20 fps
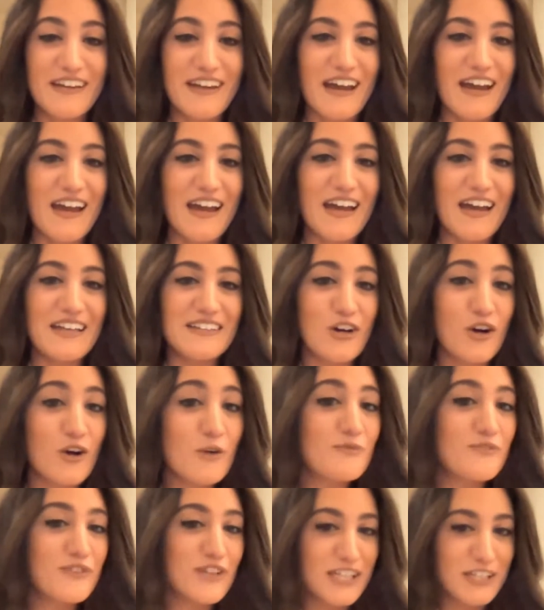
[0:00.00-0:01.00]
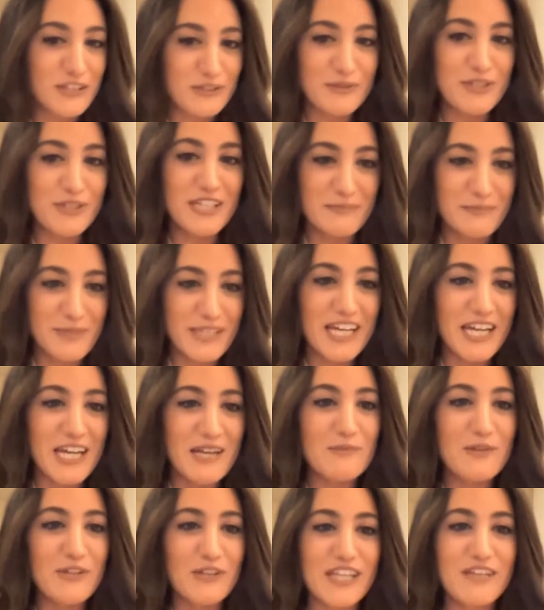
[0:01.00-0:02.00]
And hopefully you will be
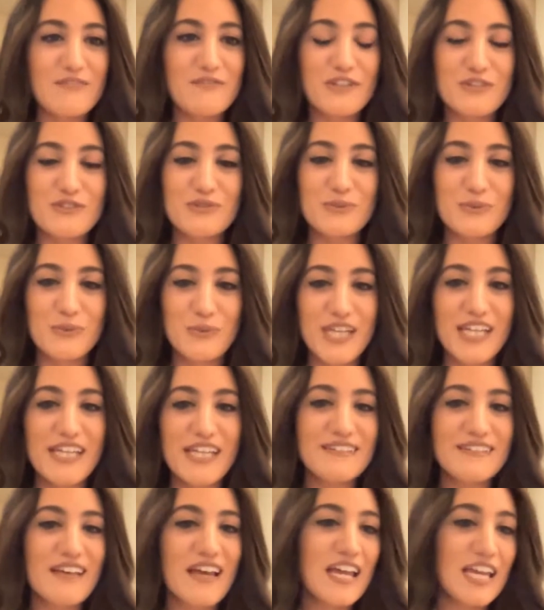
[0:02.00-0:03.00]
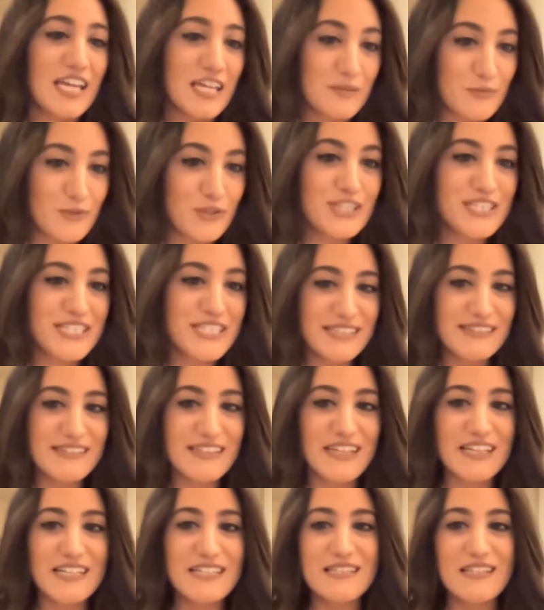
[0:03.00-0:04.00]
able even to read in more
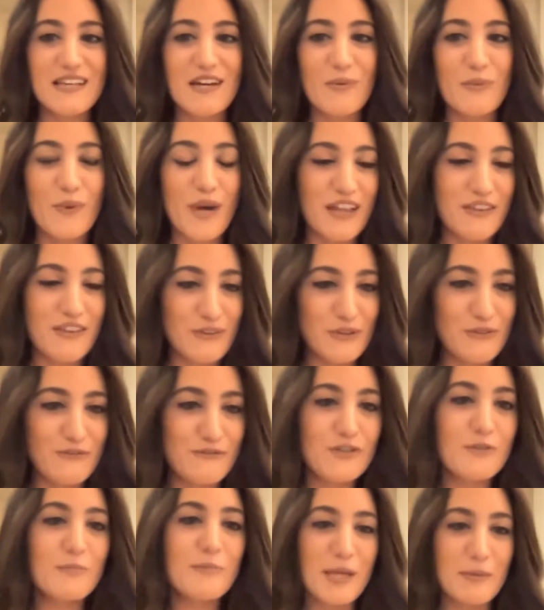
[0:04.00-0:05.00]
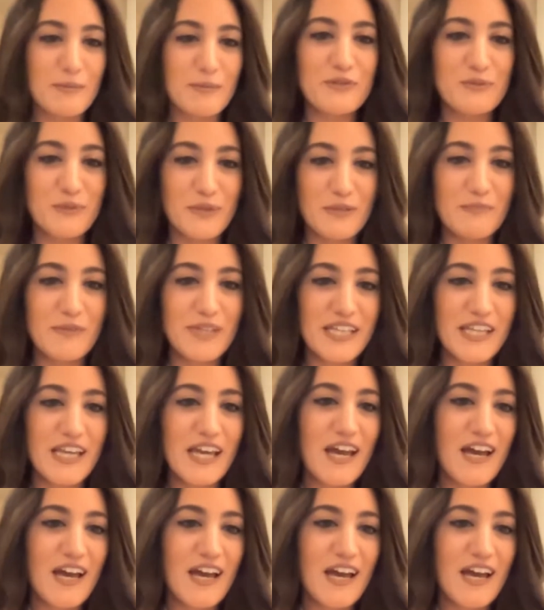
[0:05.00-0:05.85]
details when the full paper will be